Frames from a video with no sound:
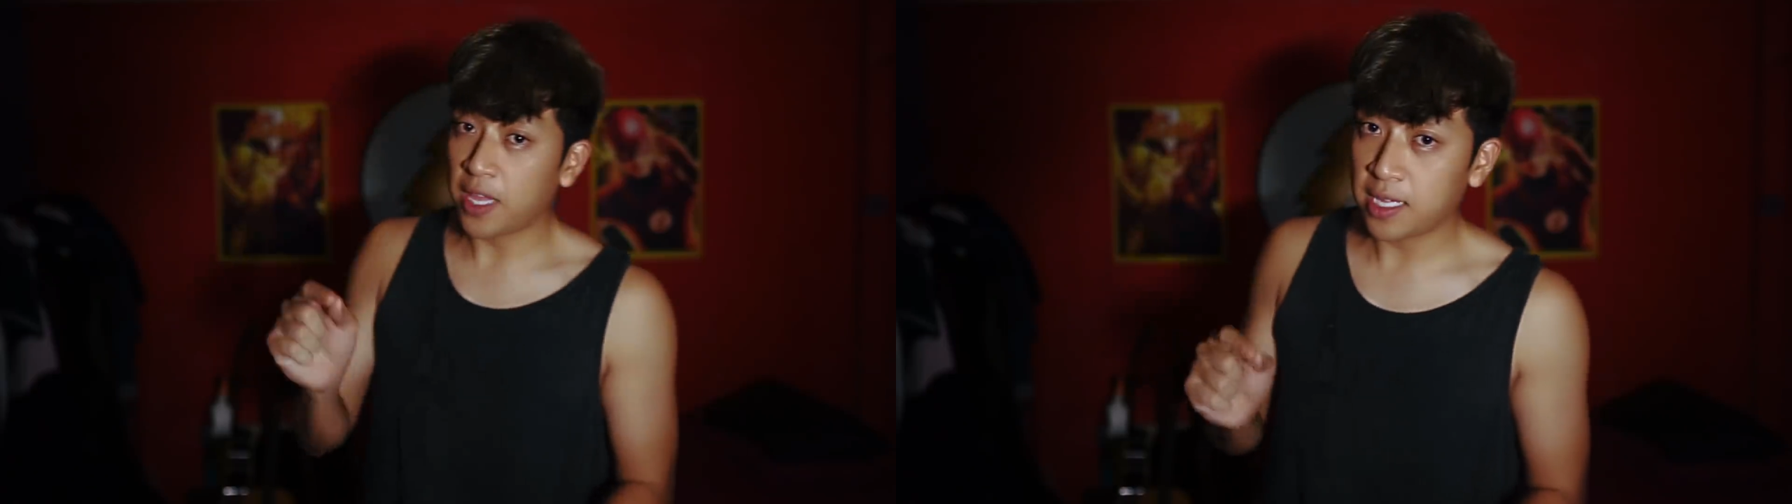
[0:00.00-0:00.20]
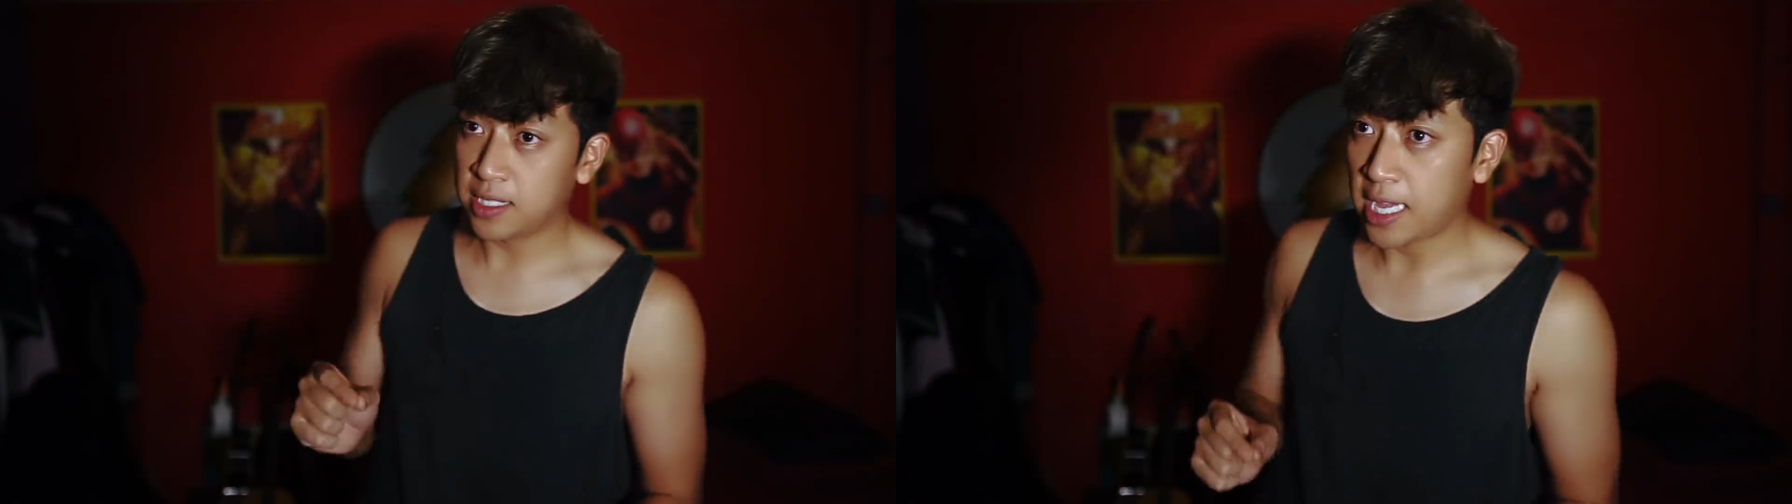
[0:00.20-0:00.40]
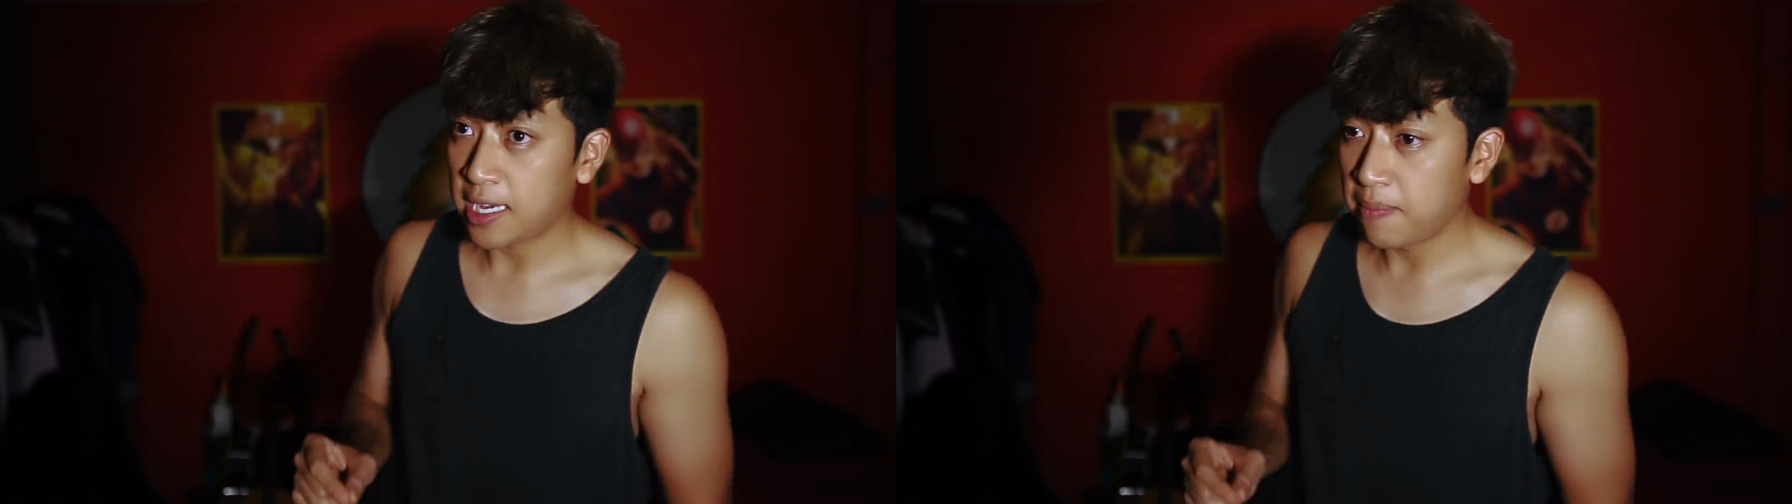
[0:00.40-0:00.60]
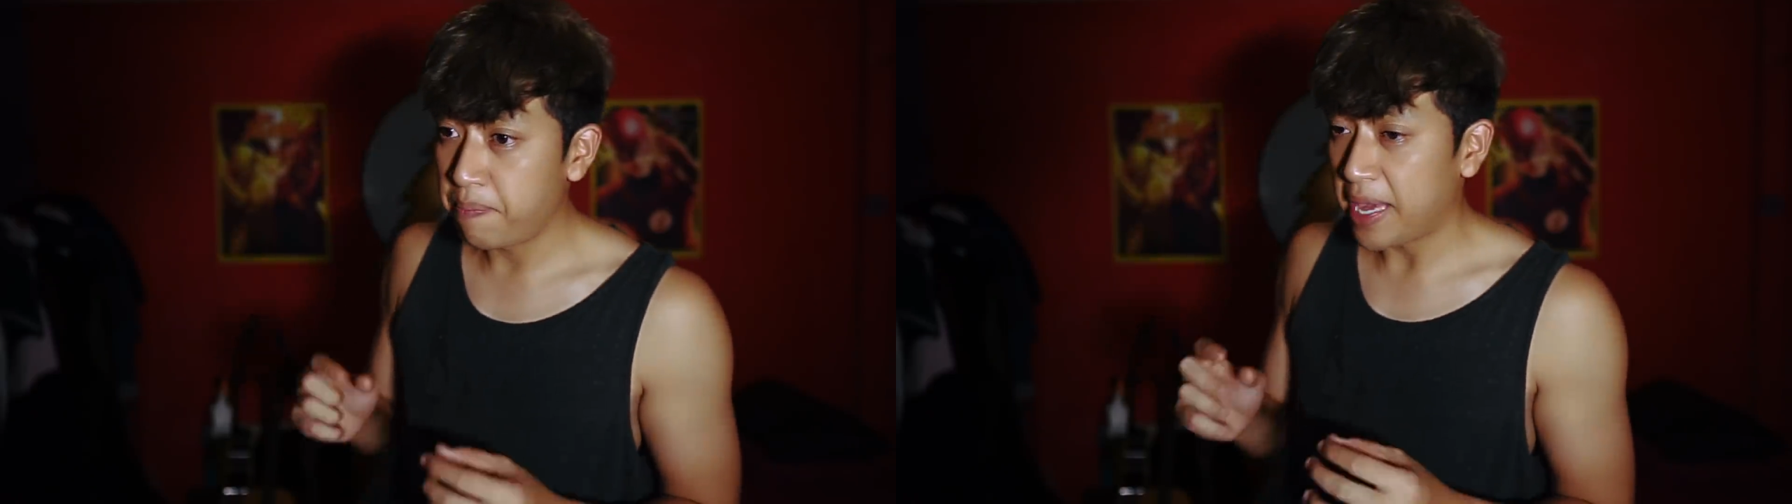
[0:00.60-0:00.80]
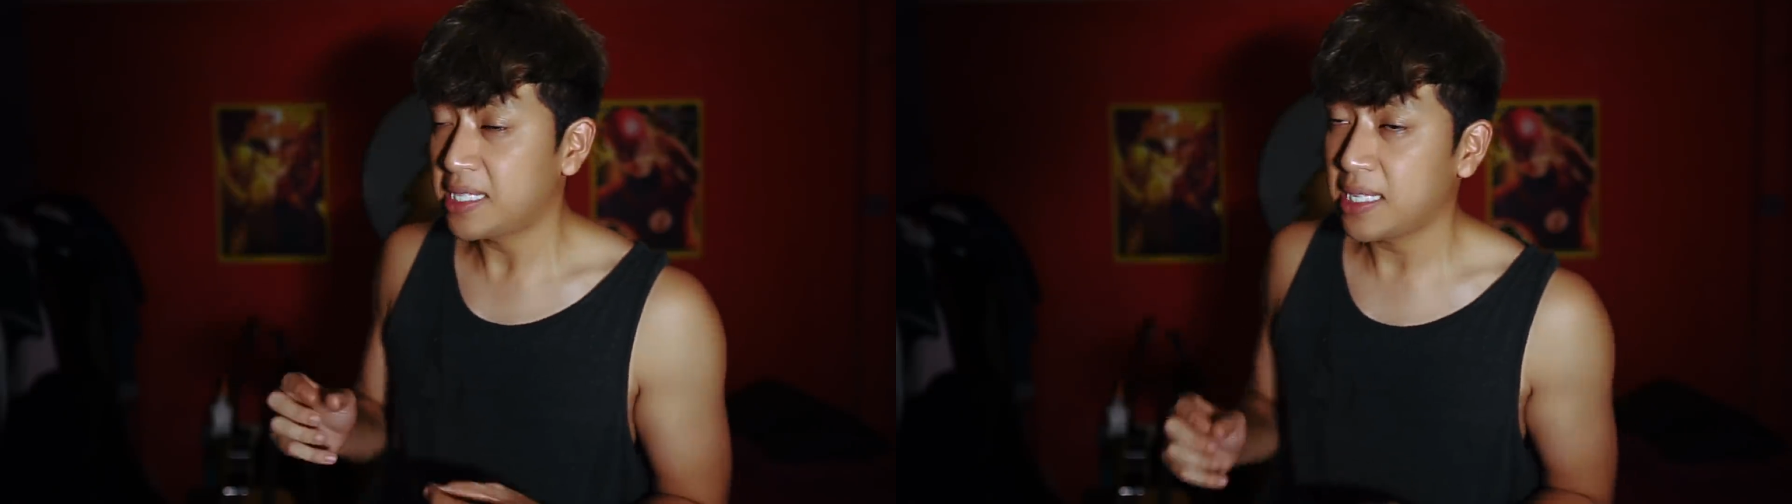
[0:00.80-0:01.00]
thing is that the
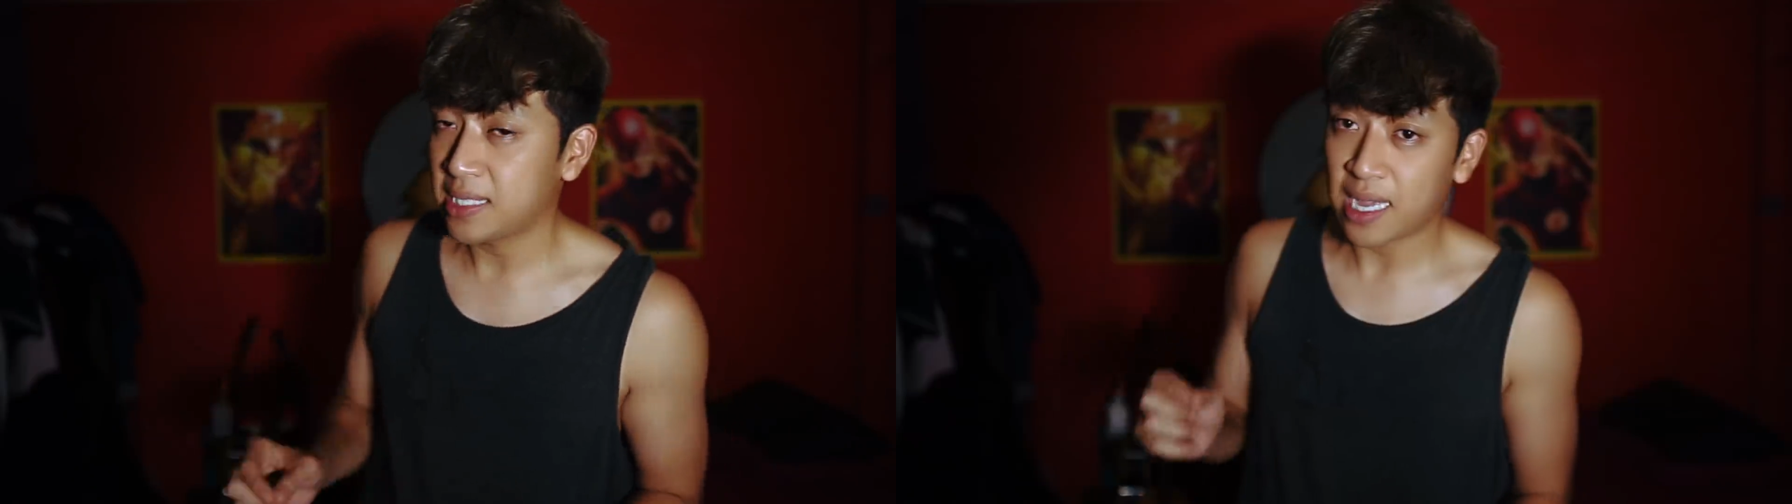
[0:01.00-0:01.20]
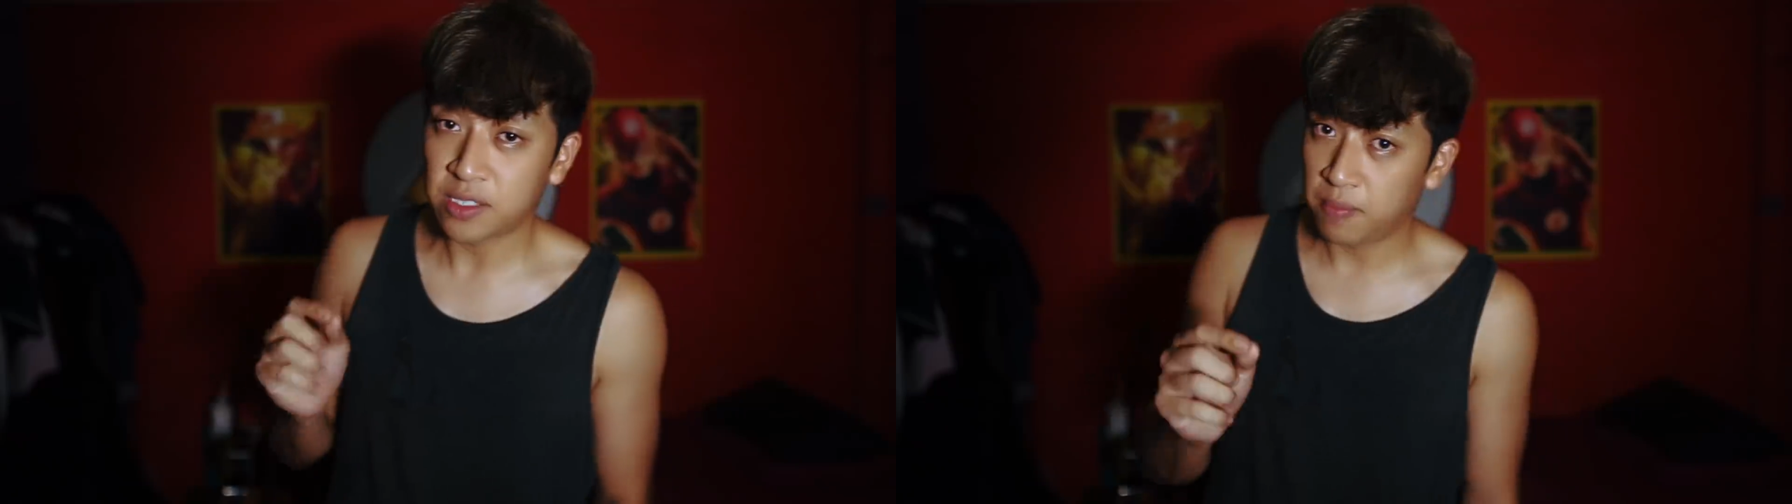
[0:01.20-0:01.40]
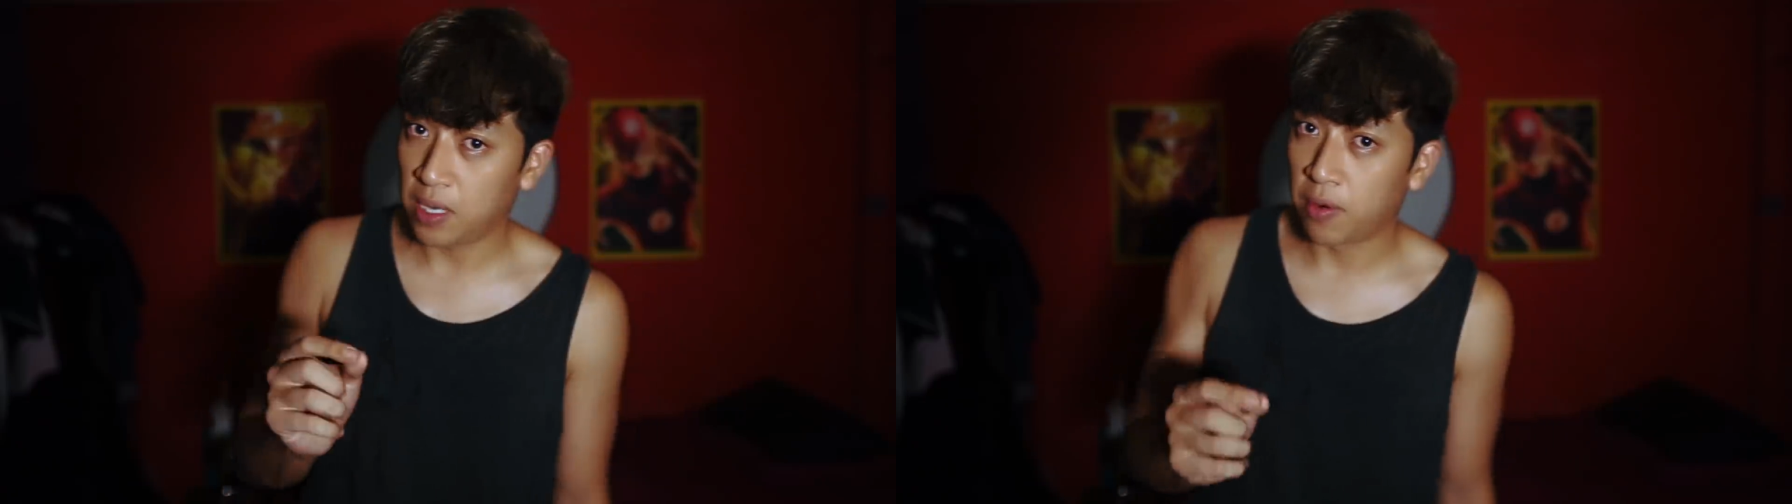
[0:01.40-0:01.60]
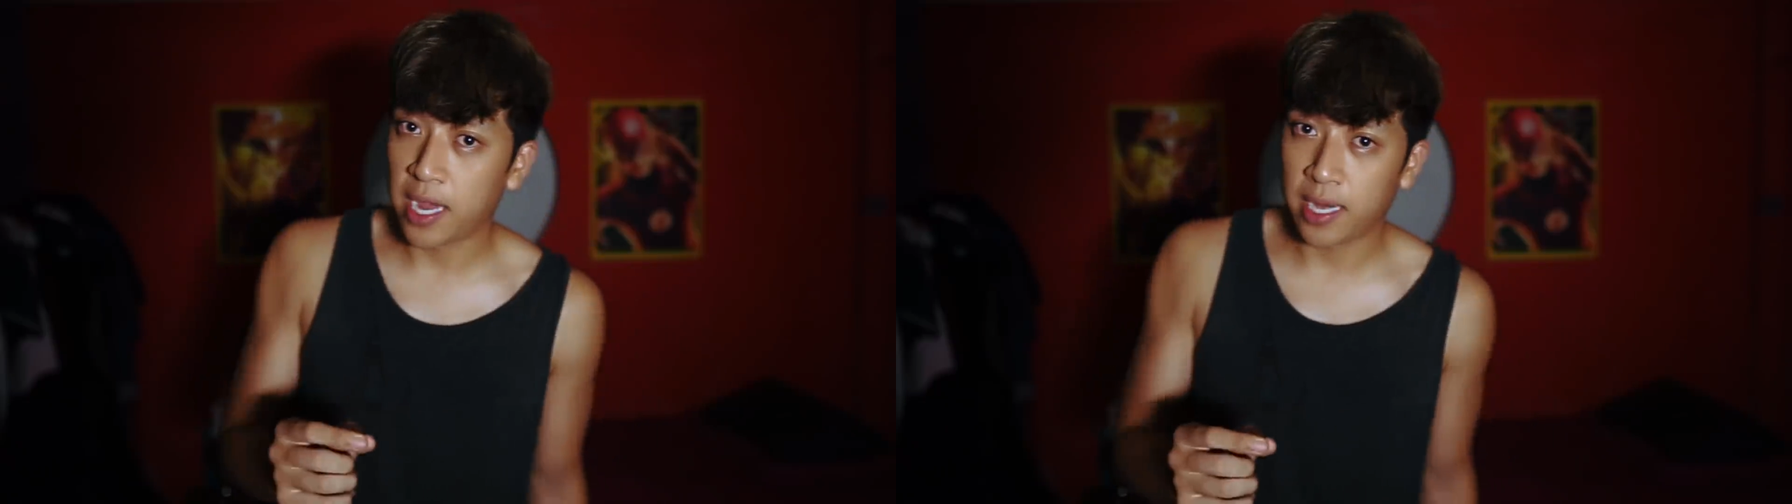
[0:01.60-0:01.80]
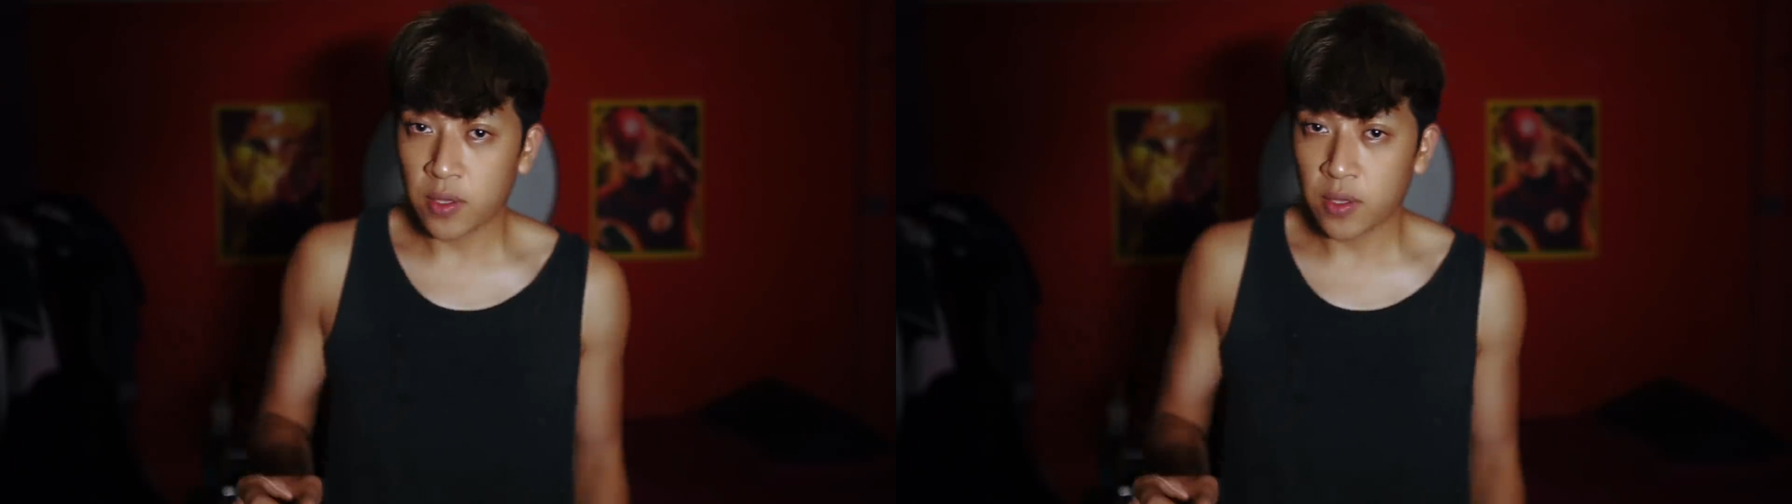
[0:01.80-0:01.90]
basics has to be right.